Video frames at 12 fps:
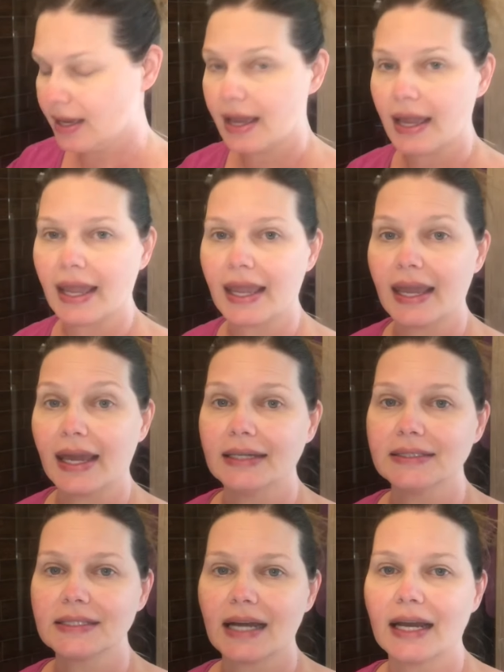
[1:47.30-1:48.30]

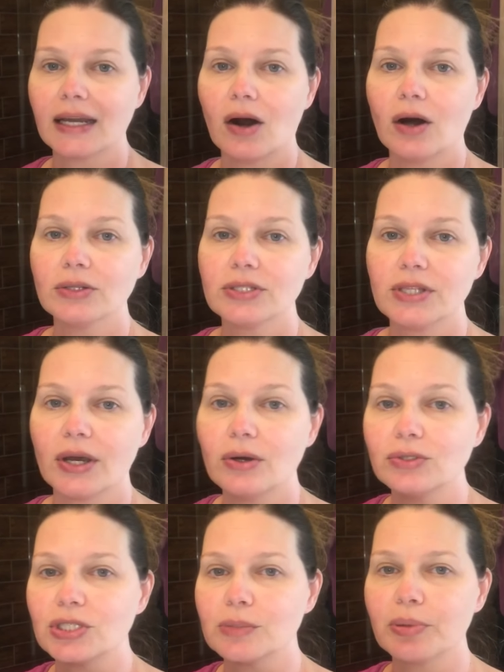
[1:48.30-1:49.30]
And I also
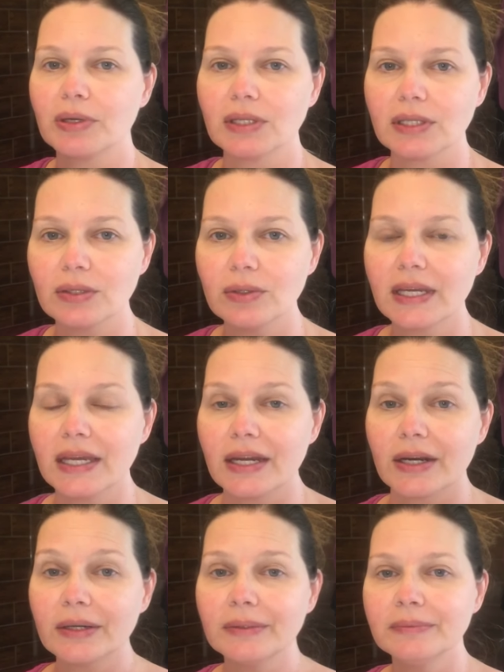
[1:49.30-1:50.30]
just put a little
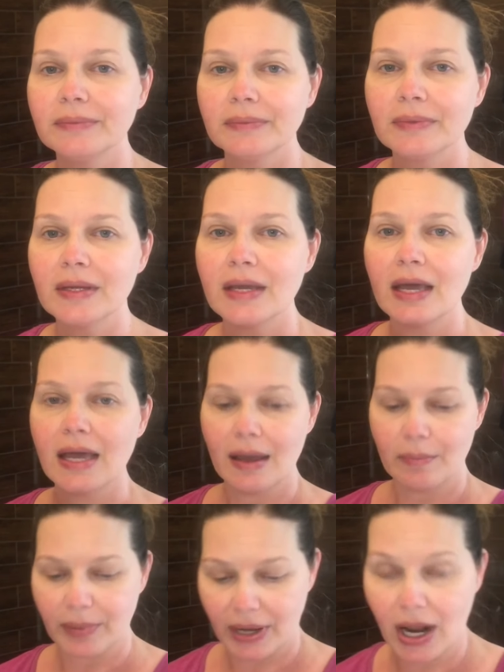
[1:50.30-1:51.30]
here,
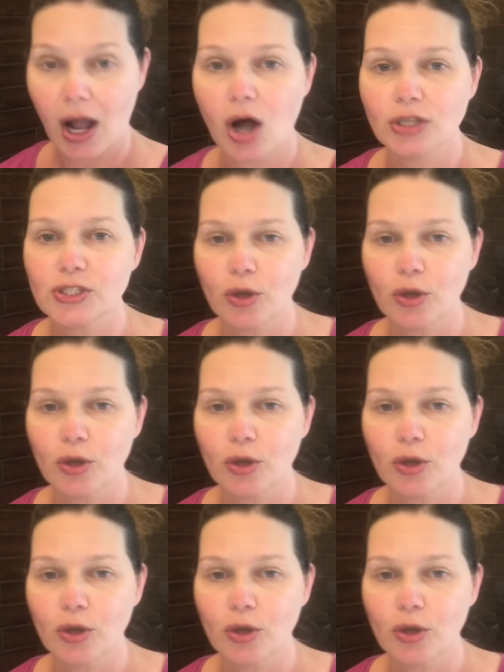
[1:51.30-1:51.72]
but I also